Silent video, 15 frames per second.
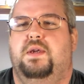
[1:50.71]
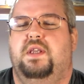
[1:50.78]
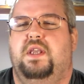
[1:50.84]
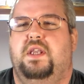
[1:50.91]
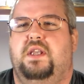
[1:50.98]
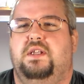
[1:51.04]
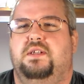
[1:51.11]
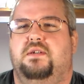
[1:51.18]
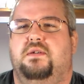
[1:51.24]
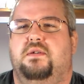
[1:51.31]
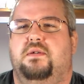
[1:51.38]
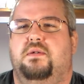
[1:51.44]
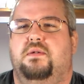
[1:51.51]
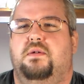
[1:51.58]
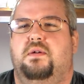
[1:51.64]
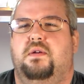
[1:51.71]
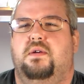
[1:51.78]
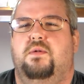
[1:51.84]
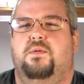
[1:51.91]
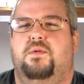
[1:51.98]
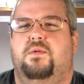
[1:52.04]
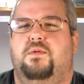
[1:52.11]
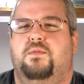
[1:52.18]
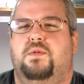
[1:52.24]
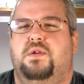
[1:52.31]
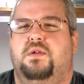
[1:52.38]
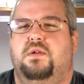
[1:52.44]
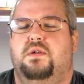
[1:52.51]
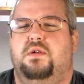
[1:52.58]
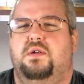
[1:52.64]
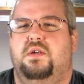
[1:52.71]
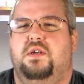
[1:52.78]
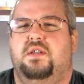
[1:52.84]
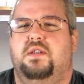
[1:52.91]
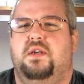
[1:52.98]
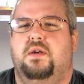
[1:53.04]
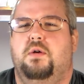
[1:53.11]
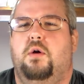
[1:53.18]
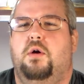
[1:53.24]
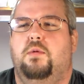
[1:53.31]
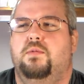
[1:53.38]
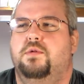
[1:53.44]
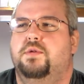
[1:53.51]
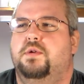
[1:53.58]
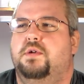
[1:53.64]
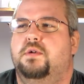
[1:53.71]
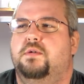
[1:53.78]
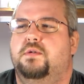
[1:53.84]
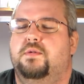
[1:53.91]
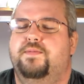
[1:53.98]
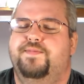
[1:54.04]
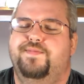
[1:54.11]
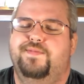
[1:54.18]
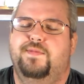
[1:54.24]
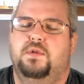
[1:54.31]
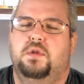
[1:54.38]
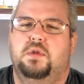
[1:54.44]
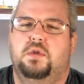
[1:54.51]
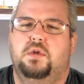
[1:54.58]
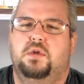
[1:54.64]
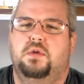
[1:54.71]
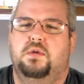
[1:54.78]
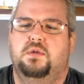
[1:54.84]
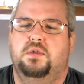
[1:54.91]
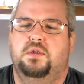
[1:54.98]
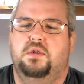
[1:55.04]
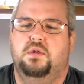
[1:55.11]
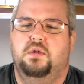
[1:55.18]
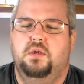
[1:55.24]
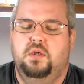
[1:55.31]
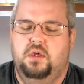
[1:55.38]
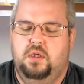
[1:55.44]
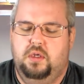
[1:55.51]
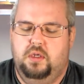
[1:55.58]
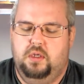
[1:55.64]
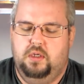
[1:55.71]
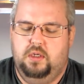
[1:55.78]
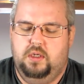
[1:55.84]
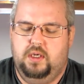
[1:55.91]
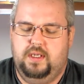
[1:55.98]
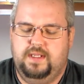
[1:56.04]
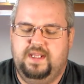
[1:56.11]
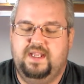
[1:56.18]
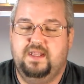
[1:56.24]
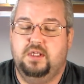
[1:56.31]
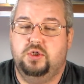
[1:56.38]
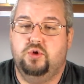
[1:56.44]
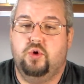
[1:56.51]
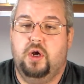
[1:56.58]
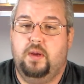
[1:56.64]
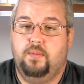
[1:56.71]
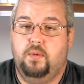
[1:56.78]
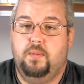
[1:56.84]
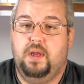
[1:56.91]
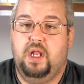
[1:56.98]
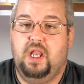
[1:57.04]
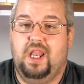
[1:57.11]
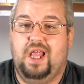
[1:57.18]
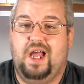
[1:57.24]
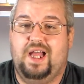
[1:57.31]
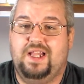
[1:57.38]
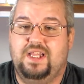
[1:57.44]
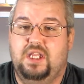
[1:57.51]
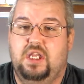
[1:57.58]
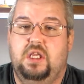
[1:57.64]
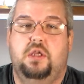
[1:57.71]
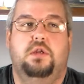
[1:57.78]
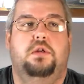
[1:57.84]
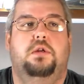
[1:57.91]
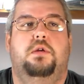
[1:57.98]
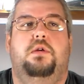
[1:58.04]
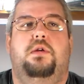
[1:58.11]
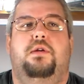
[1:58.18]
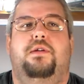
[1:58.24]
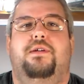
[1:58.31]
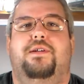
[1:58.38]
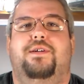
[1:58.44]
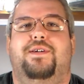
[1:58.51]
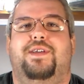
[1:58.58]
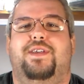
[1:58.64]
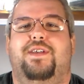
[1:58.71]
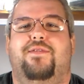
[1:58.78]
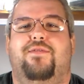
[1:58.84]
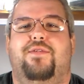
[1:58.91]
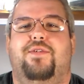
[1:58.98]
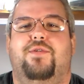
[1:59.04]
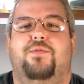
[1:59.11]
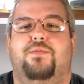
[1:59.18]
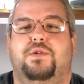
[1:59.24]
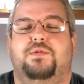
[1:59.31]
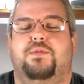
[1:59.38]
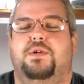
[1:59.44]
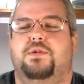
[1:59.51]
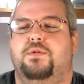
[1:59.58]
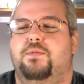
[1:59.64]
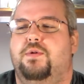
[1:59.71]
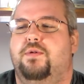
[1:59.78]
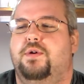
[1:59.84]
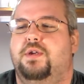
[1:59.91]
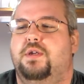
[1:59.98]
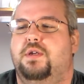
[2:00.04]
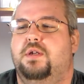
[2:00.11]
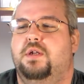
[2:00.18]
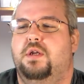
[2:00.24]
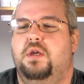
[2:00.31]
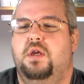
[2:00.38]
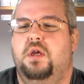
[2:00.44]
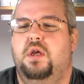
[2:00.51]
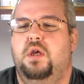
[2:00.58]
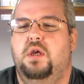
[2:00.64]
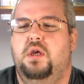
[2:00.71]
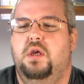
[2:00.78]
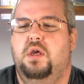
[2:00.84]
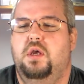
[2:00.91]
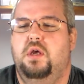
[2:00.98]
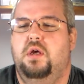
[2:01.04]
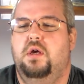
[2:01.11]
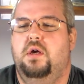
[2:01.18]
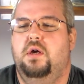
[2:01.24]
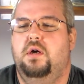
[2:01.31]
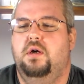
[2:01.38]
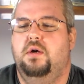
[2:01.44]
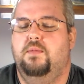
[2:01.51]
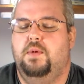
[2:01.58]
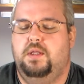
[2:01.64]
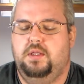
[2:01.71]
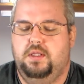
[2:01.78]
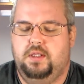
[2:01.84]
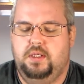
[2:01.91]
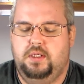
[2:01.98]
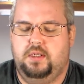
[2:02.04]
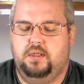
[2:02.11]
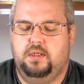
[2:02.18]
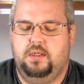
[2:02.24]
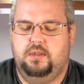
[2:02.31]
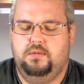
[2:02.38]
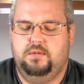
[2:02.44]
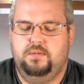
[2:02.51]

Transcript: my hands are going on me. I got that carpal tunnel, so I tend to drop them a lot. I can't feel them, especially my right hand. And the tint. I